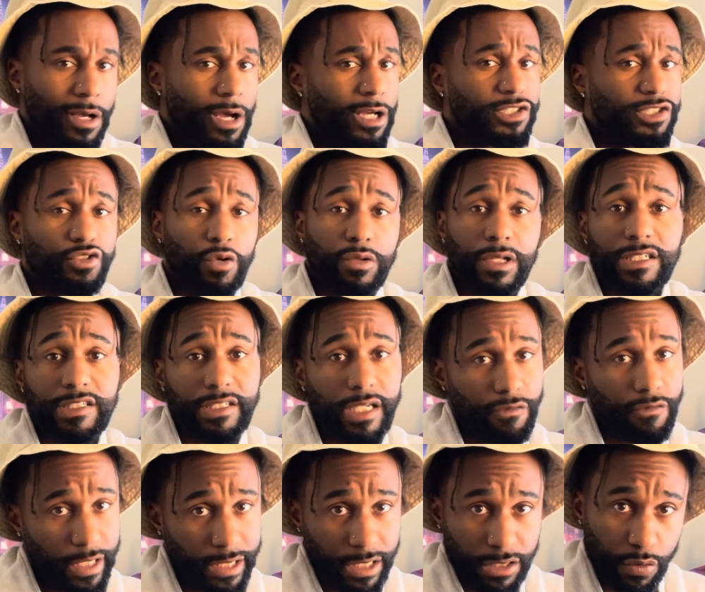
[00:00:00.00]
So let's get
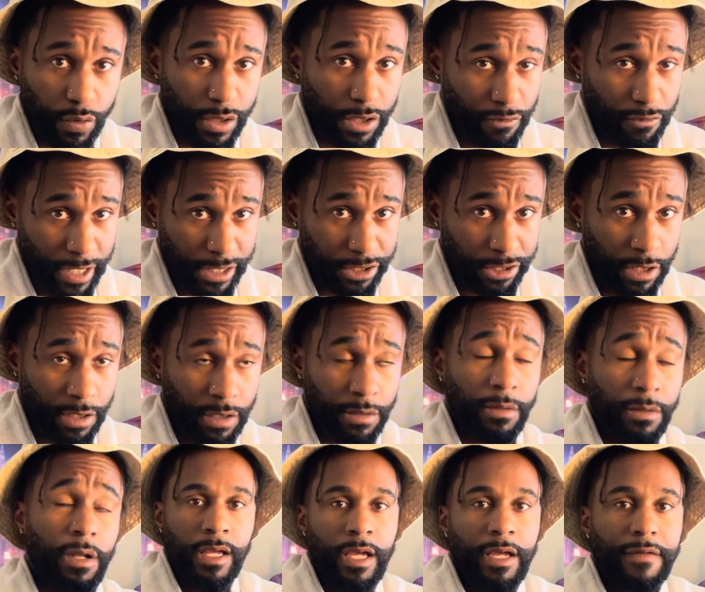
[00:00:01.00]
right into it, all right, y'all?
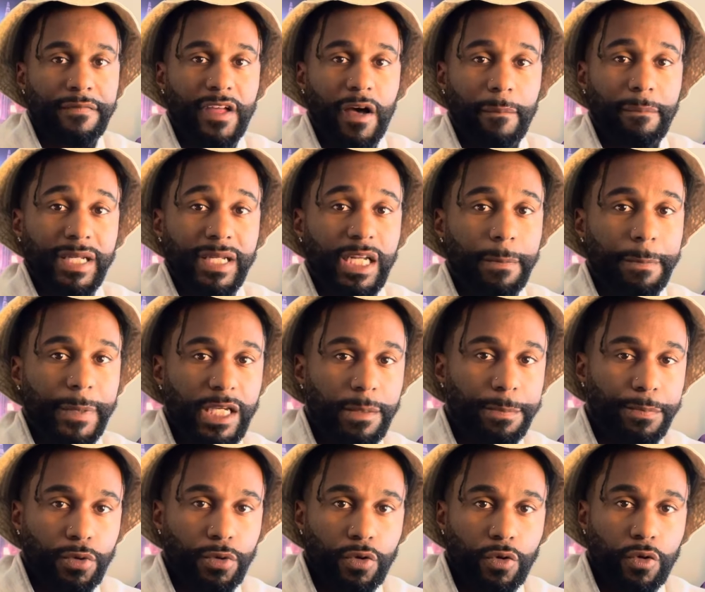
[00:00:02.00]
Now, many
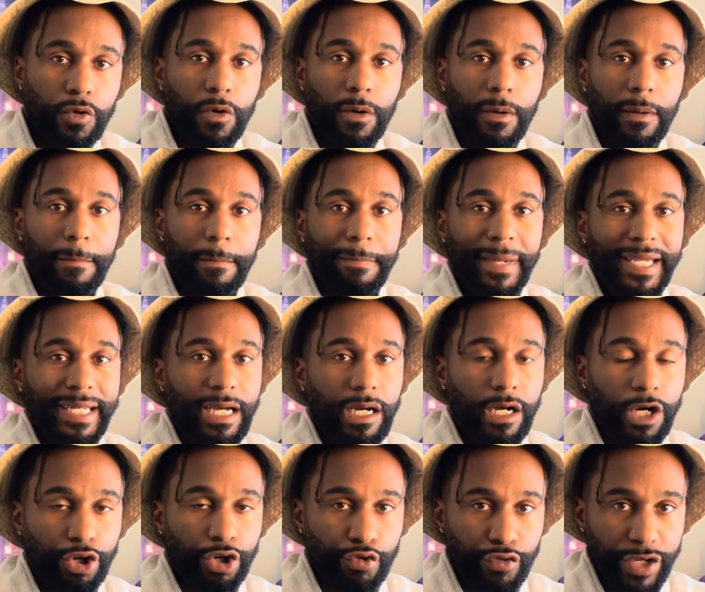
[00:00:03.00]
people may not
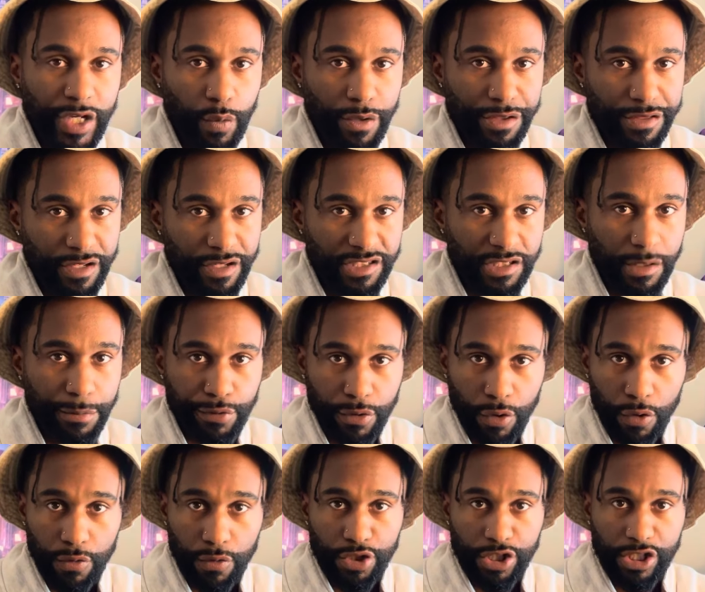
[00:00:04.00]
agree with this
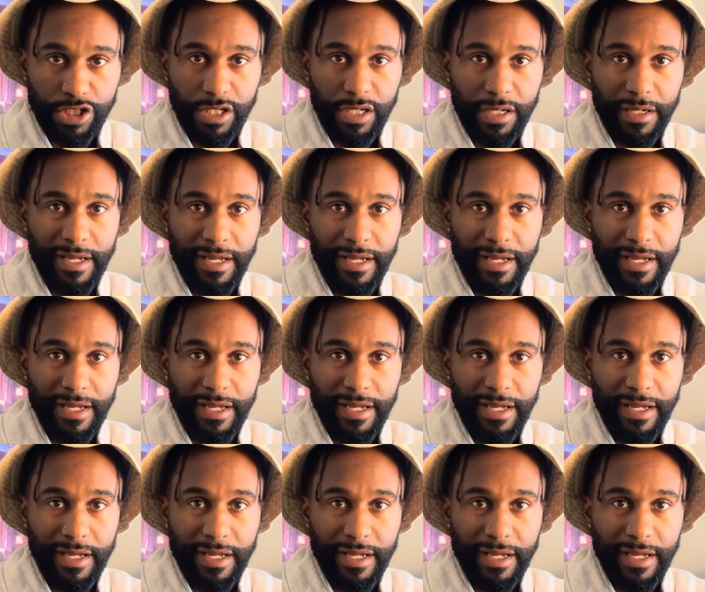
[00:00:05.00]
approach,